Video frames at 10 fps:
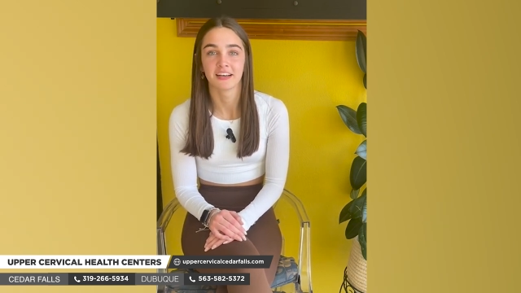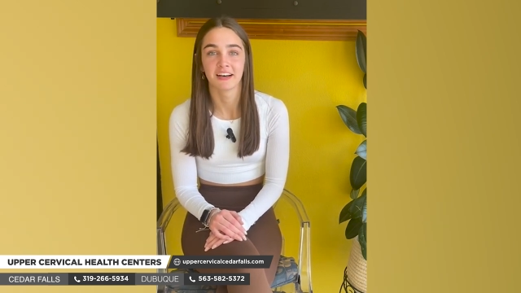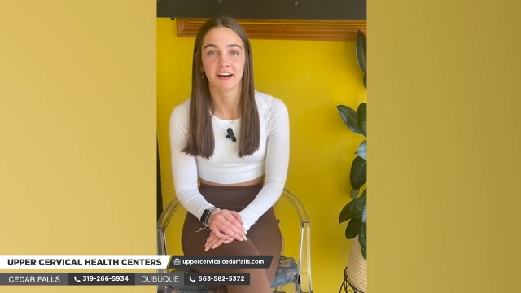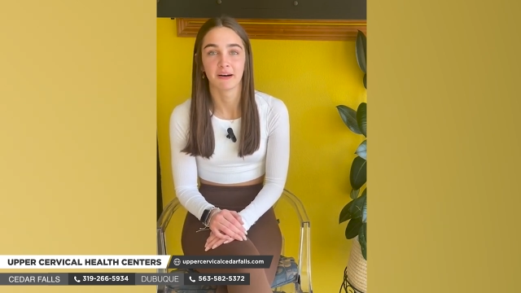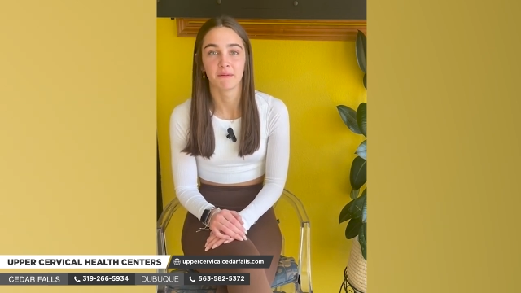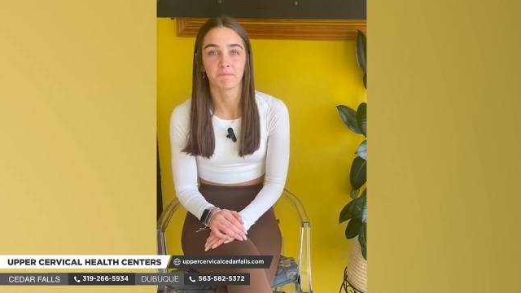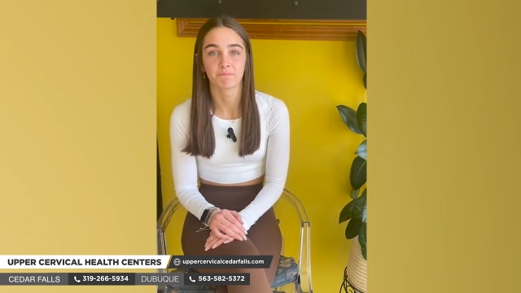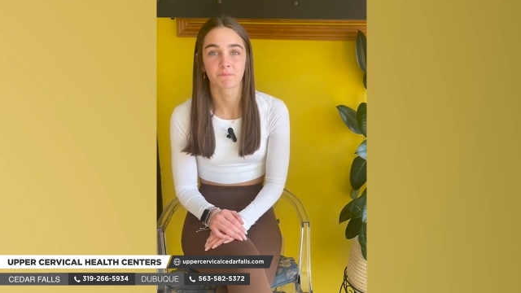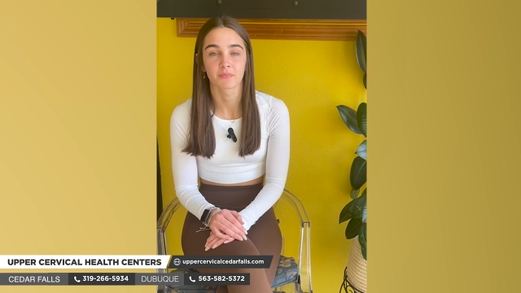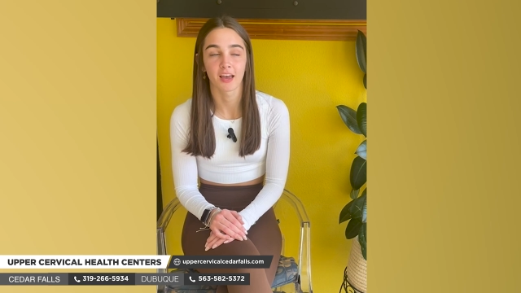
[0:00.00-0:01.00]
Um,
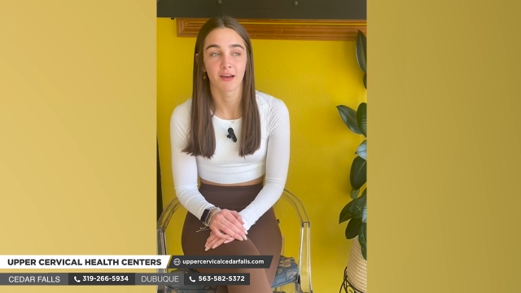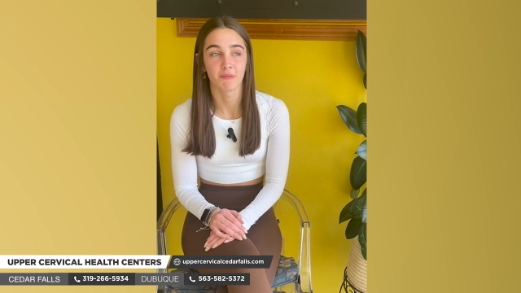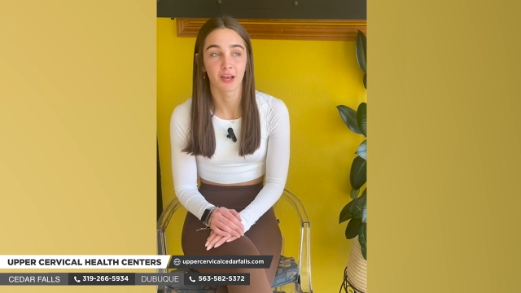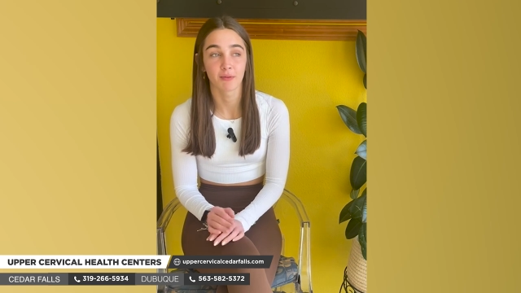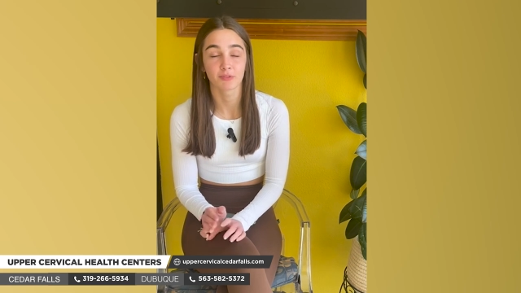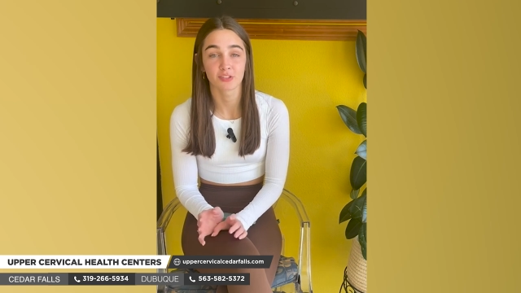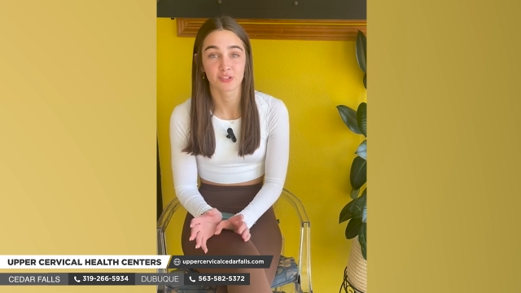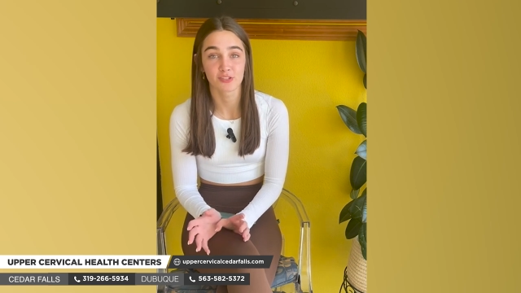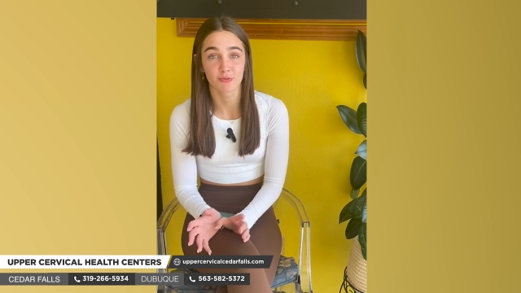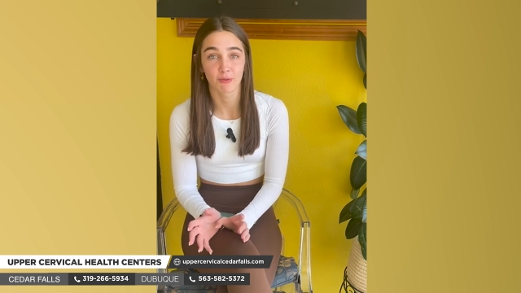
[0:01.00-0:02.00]
I'm now able to
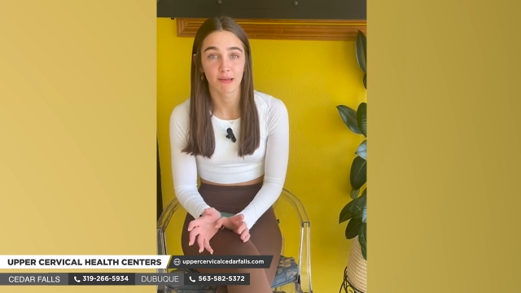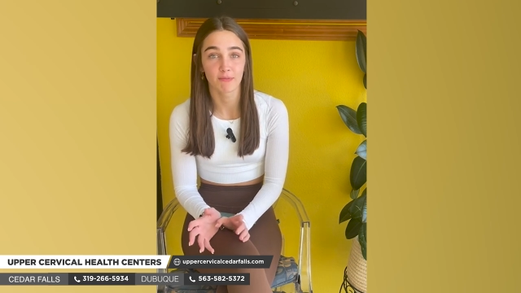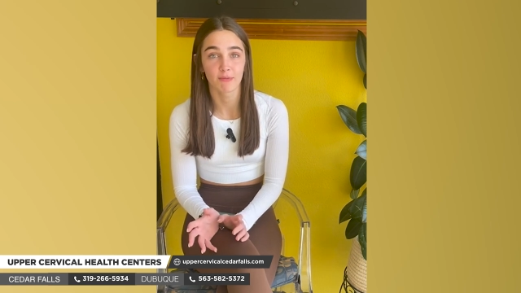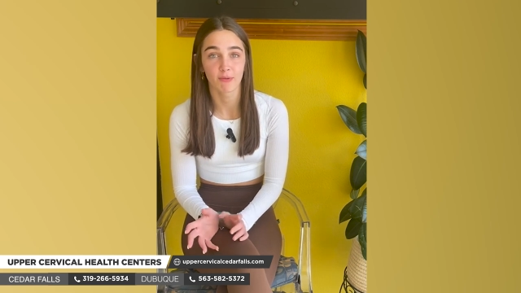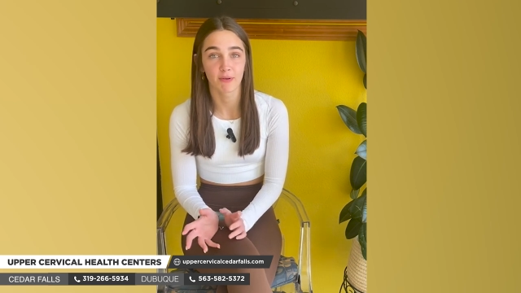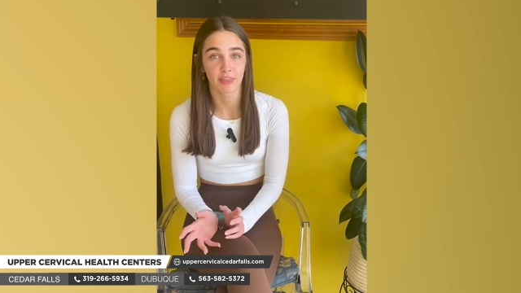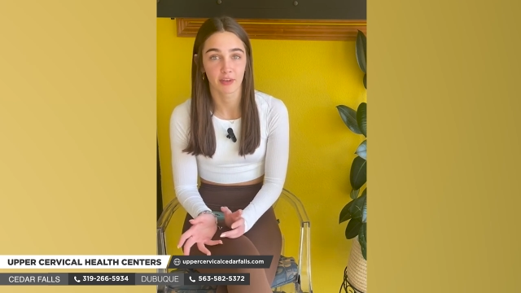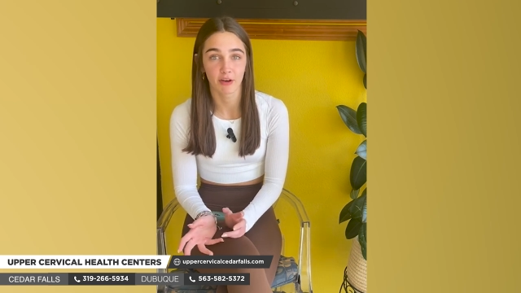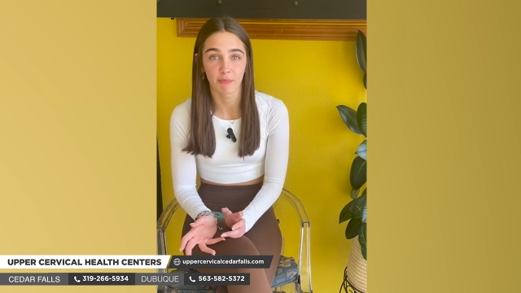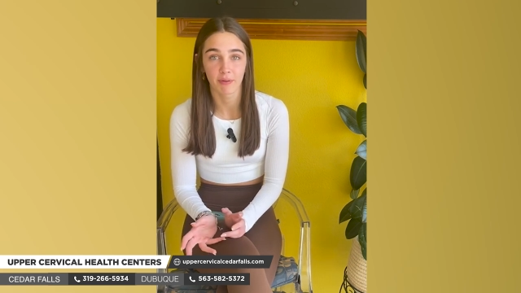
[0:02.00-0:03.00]
swim with
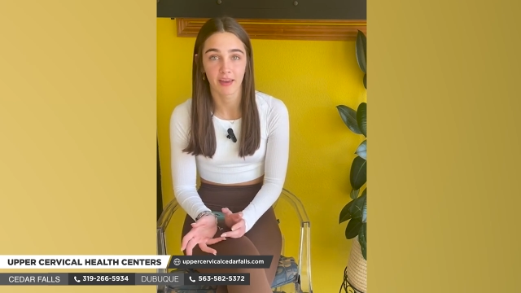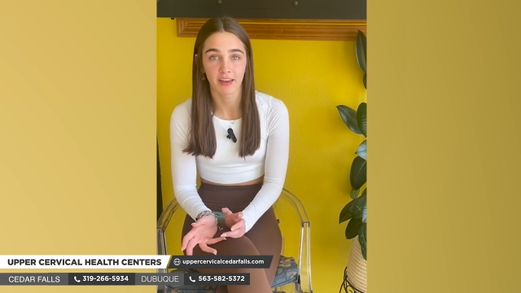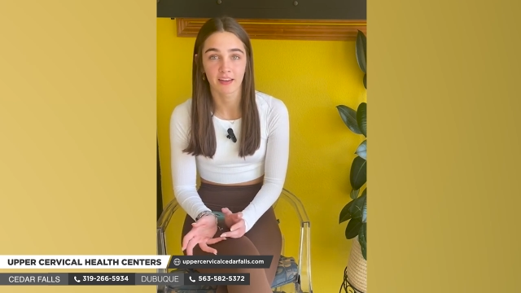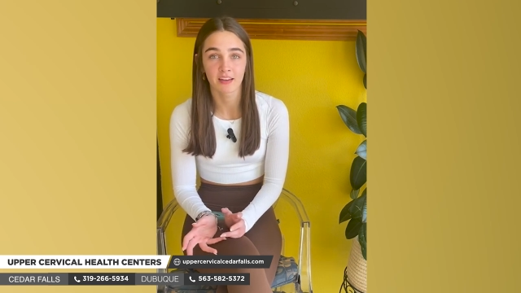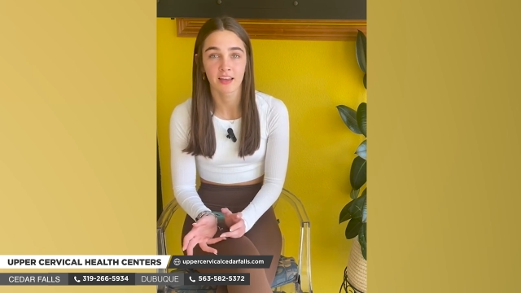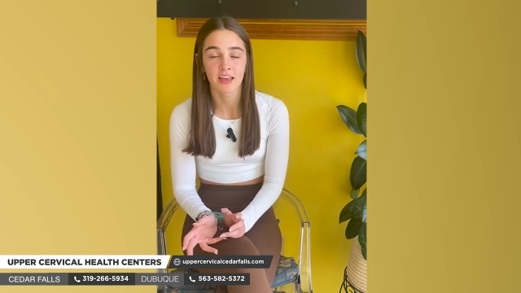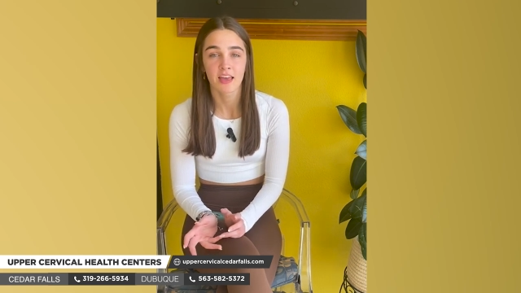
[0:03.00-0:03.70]
no pain,